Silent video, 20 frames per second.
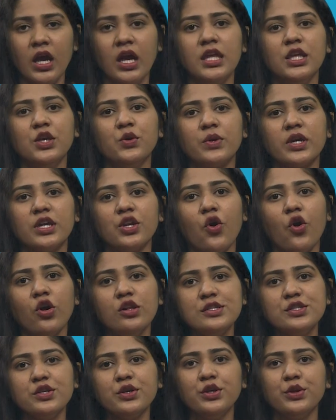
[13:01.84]
You can
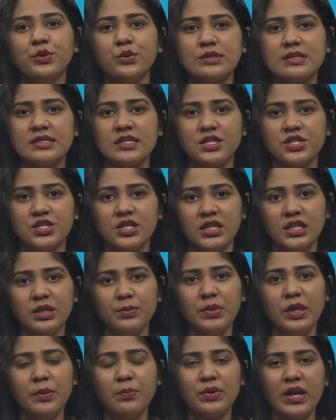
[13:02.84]
also use the
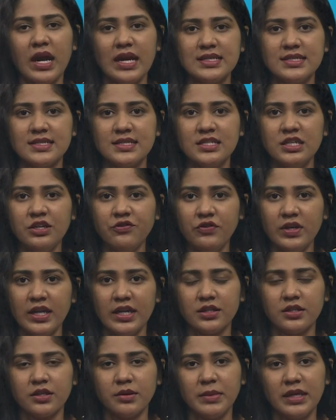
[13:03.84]
GDP price
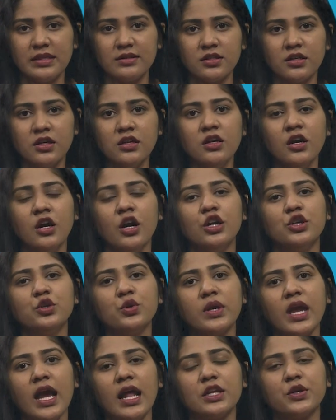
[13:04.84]
deflator method to
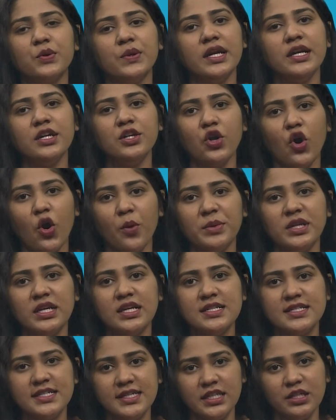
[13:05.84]
calculate
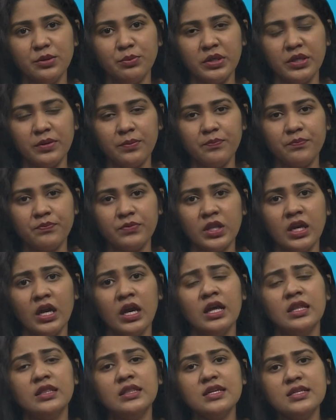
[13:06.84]
nominal GDP.
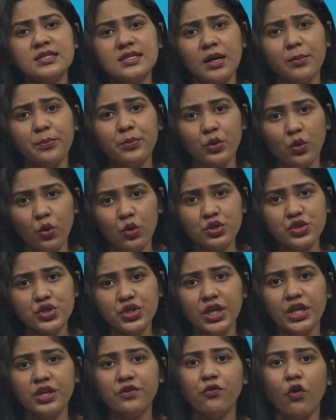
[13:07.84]
This approach
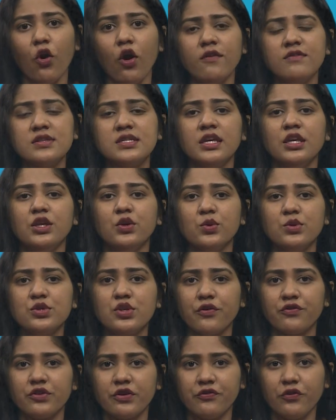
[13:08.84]
involves the use
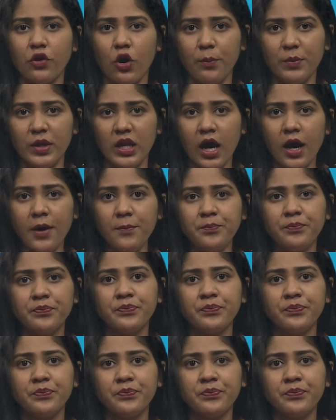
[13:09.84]
of the formula